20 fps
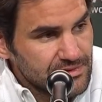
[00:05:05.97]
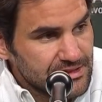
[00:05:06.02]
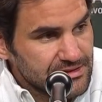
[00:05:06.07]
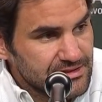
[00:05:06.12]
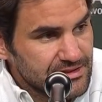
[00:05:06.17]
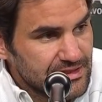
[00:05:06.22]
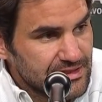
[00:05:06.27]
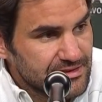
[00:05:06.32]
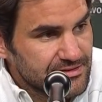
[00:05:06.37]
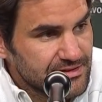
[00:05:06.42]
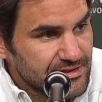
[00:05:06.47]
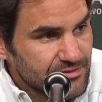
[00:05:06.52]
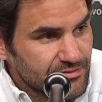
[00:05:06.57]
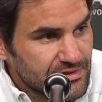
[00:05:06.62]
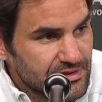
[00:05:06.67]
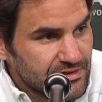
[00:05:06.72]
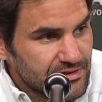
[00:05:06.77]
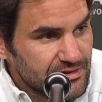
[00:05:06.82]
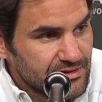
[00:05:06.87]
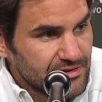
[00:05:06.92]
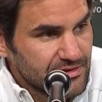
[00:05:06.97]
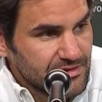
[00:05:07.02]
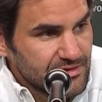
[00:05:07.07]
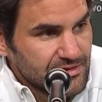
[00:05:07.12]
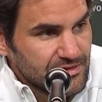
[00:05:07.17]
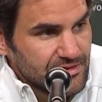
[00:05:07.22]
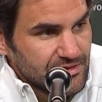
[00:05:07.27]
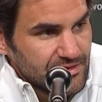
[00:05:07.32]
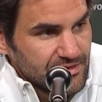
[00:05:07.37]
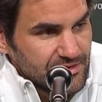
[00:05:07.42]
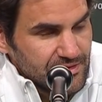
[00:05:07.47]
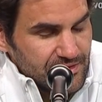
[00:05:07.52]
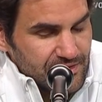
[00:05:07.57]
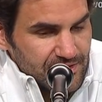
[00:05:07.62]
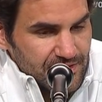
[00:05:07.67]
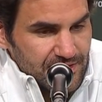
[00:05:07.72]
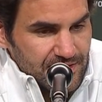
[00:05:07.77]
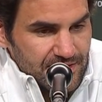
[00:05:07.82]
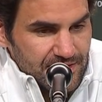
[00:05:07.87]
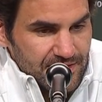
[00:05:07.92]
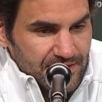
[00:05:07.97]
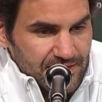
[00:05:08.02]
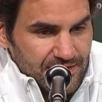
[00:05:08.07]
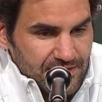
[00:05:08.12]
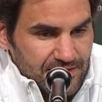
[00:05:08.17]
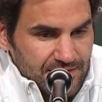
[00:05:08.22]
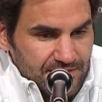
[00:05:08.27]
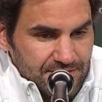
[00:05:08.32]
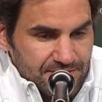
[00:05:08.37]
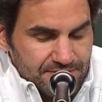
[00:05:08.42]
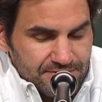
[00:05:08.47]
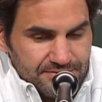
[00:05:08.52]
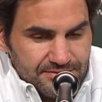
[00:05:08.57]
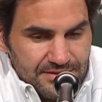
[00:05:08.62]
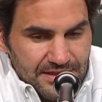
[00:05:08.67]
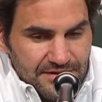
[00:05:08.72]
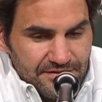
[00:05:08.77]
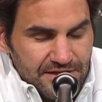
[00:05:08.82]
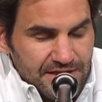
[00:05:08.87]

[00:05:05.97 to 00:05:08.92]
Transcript: I think we have